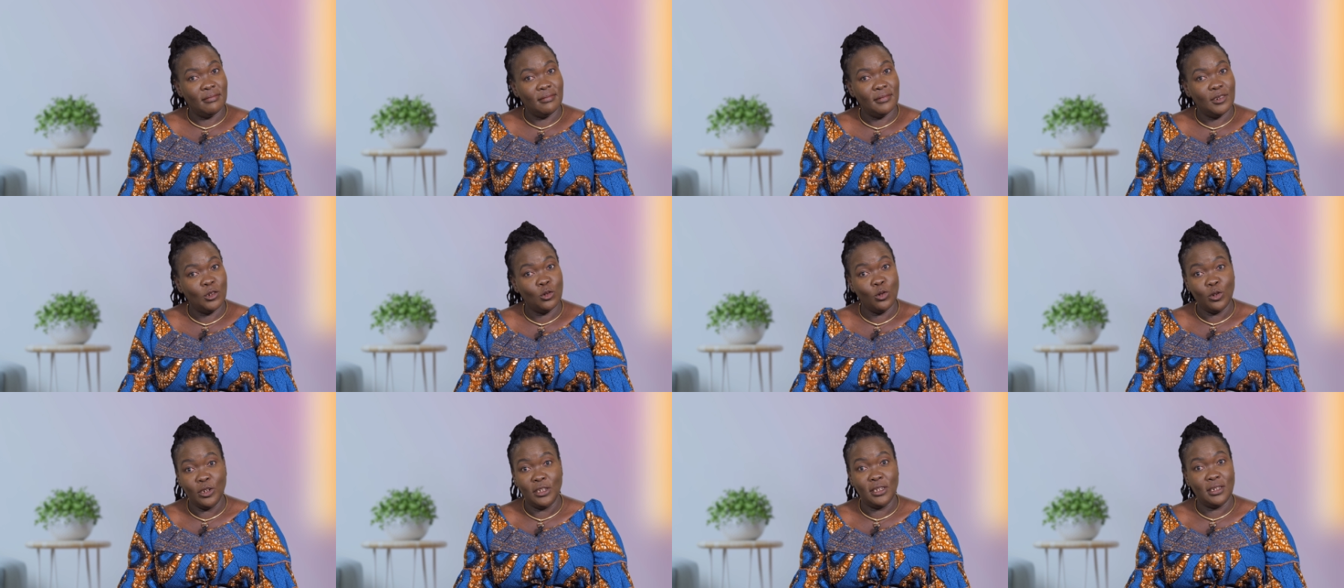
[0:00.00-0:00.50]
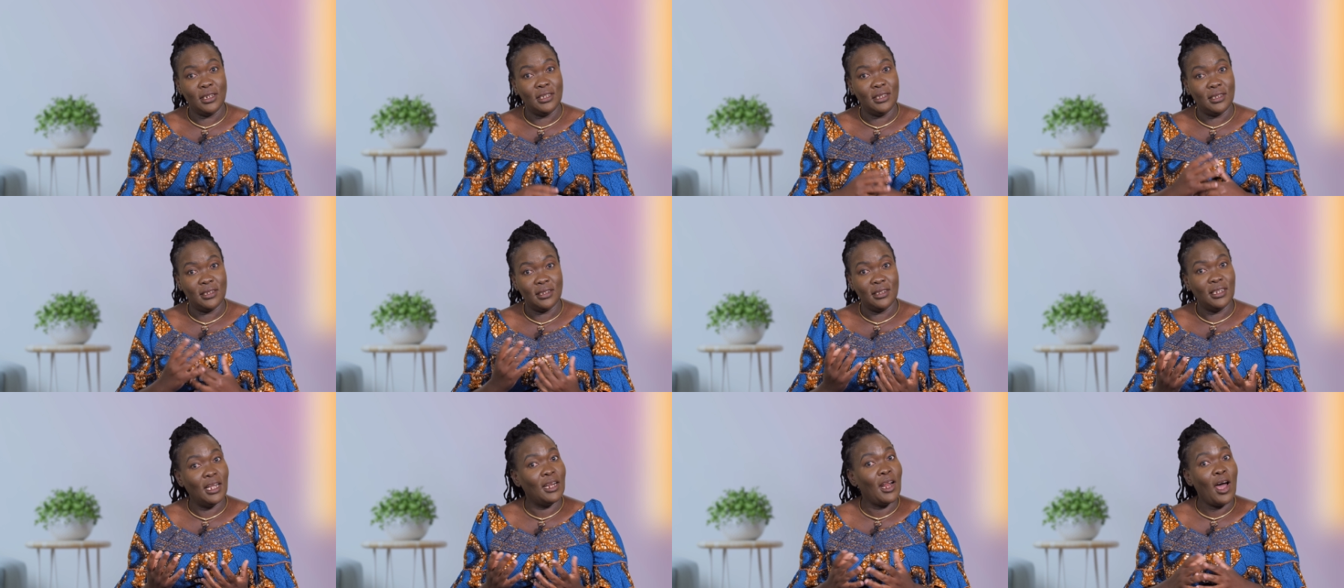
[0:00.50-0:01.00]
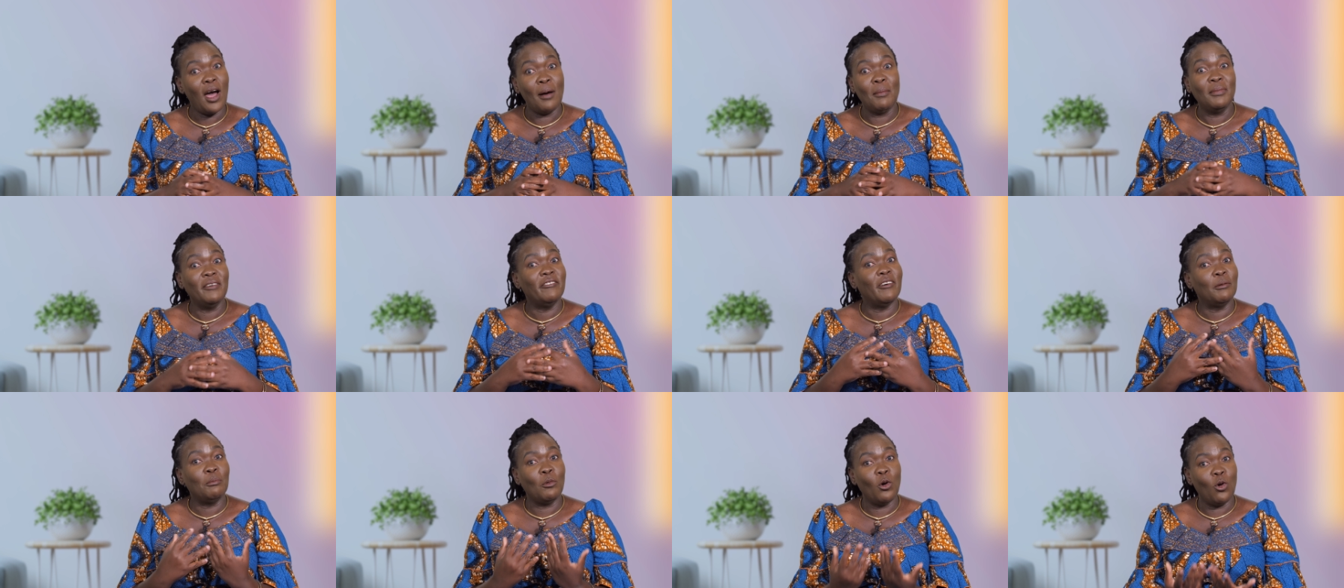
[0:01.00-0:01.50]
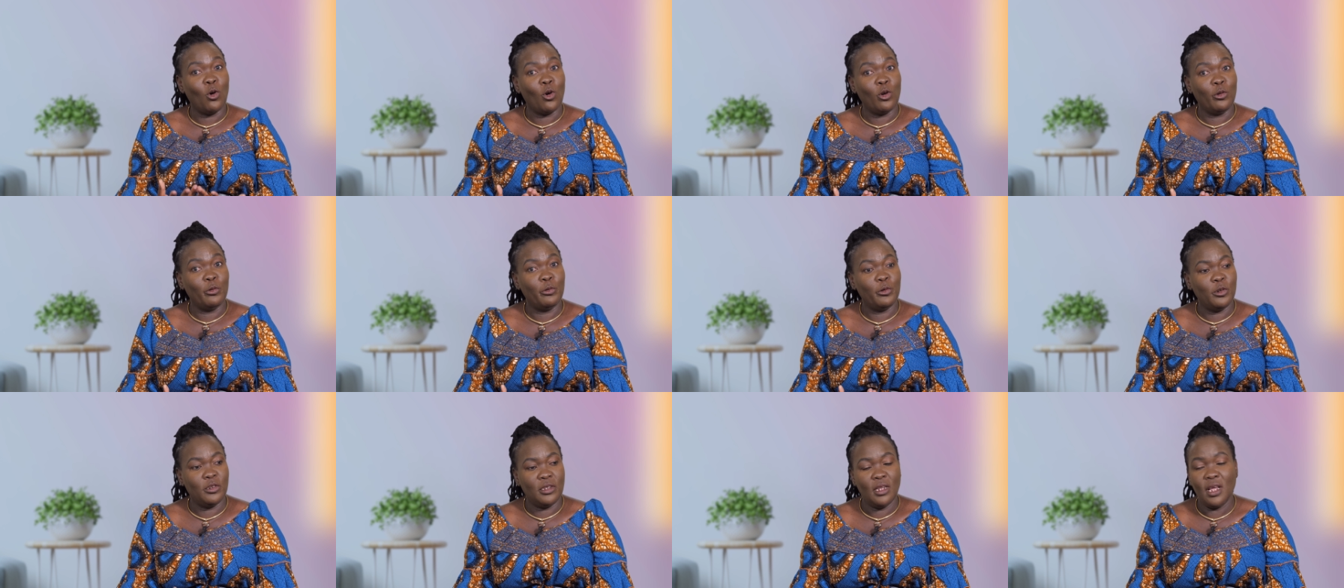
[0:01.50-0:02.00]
So it's, it's now I'm even more confused.